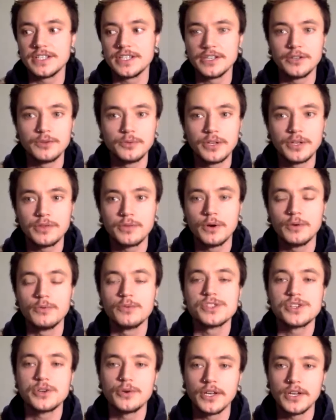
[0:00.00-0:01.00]
deal with what
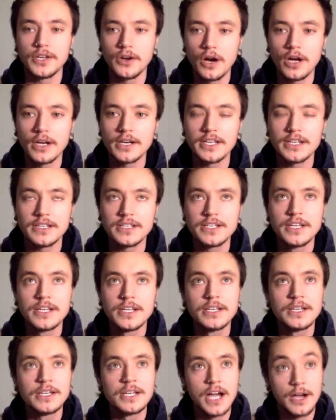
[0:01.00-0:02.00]
was going on. And
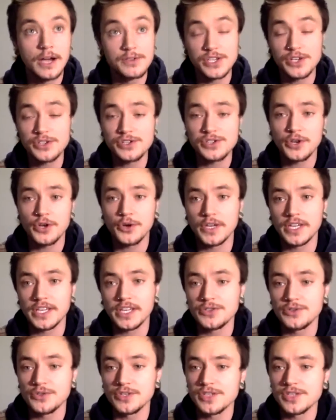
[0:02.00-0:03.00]
I was also going
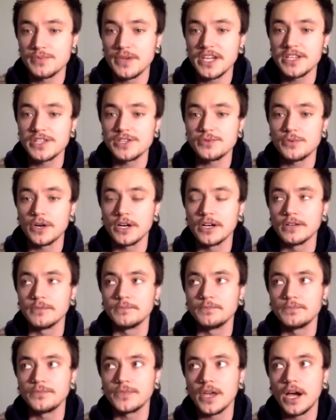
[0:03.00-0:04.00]
into a space where
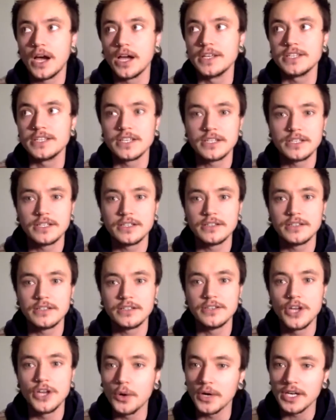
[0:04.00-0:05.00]
I didn't
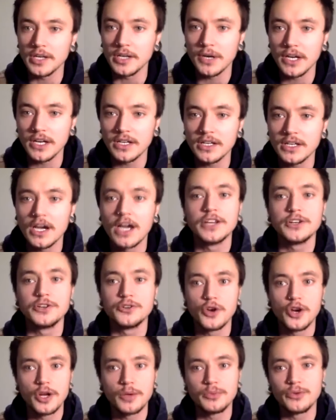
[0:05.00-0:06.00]
know anybody. I had
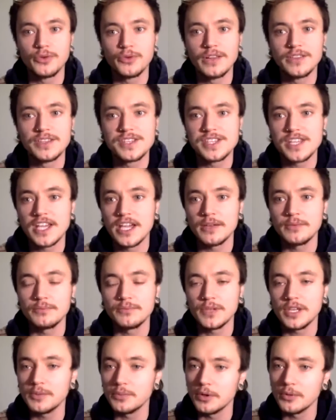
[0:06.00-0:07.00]
grown up around the same
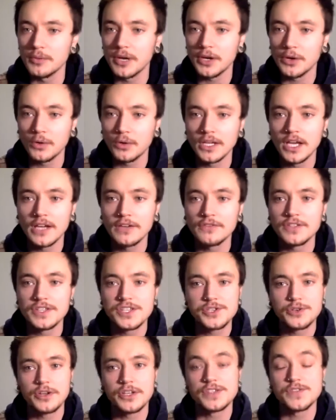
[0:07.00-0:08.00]
people my whole life. And
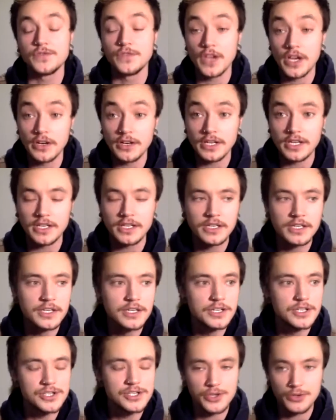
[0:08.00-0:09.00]
so I was very
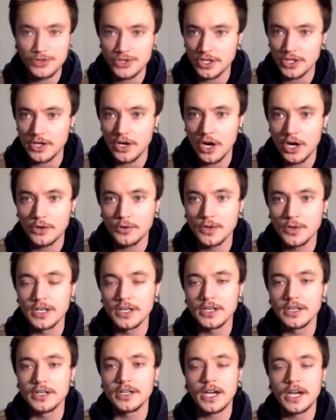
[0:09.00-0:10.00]
socially
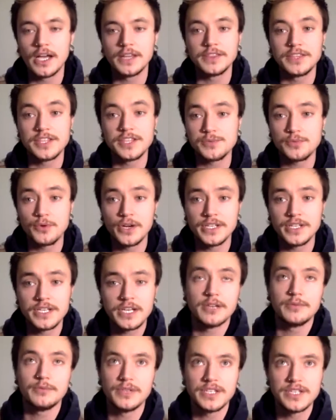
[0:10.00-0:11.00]
awkward. At this point, I
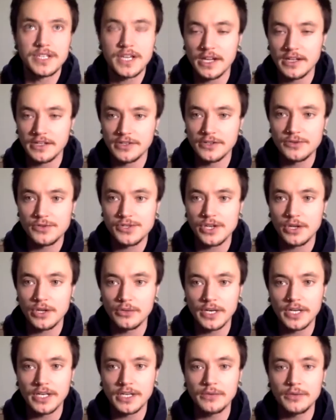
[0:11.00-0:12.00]
had been diagnosed
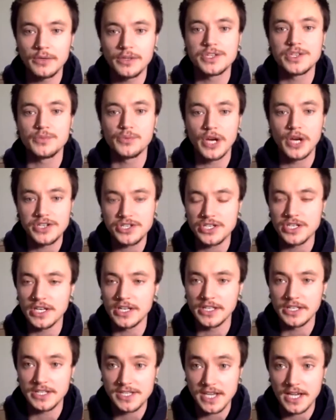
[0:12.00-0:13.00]
already with depression
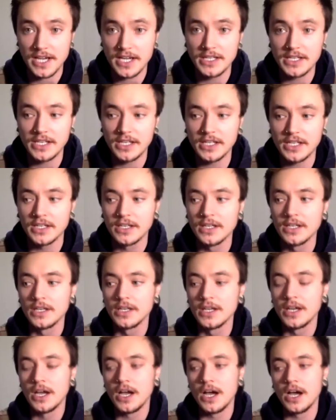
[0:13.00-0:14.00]
and anxiety.
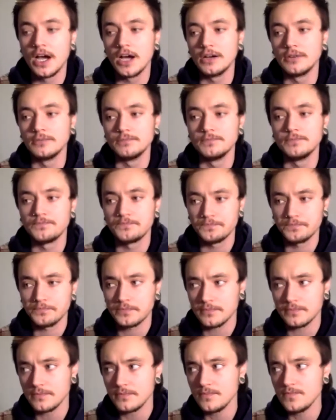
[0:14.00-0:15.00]

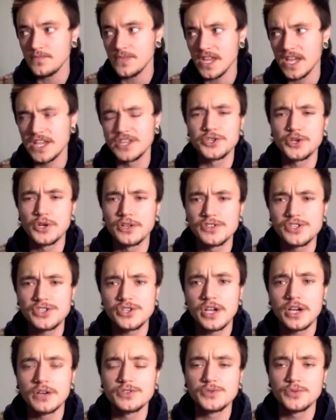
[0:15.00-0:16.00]
And so I
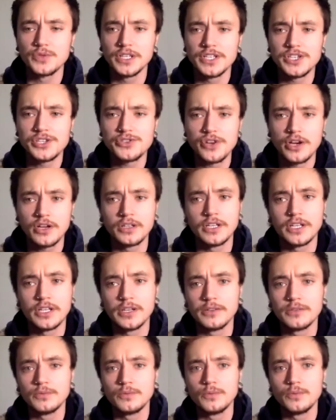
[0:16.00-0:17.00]
was really
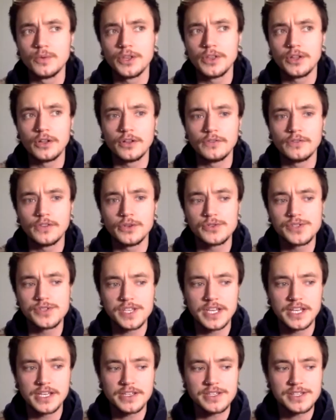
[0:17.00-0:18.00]
struggling with all of those
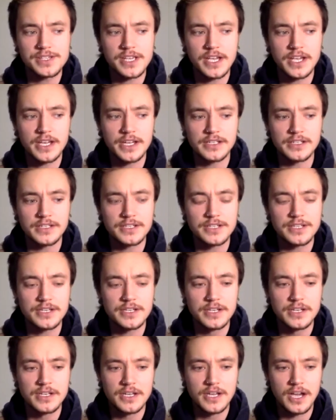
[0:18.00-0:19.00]
things. And
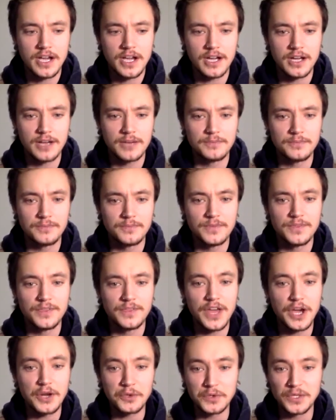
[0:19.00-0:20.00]

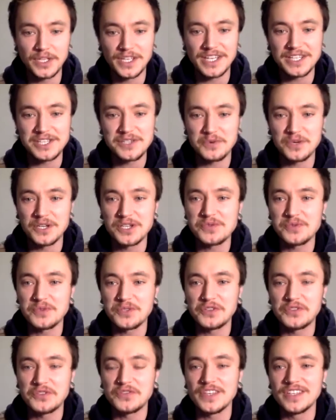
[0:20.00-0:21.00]
that only gets worse when
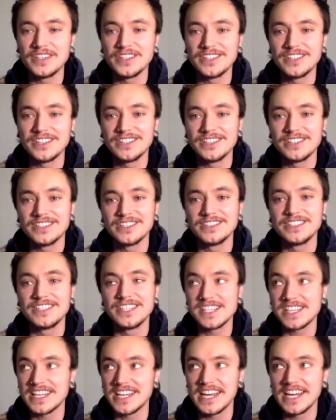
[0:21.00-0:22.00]
you feel
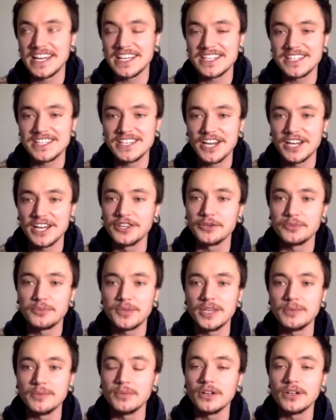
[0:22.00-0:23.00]
disconnected to other
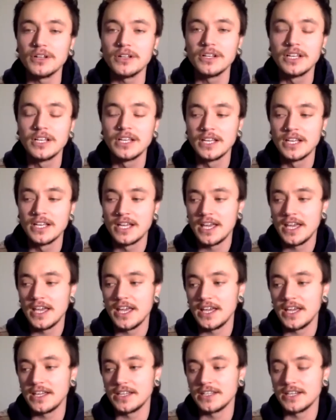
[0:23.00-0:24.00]
people.
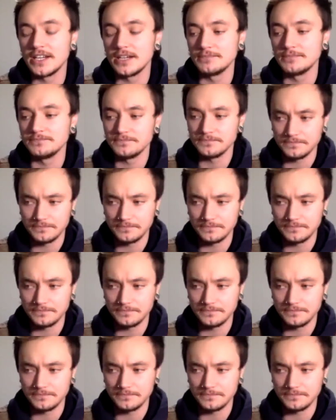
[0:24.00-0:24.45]
And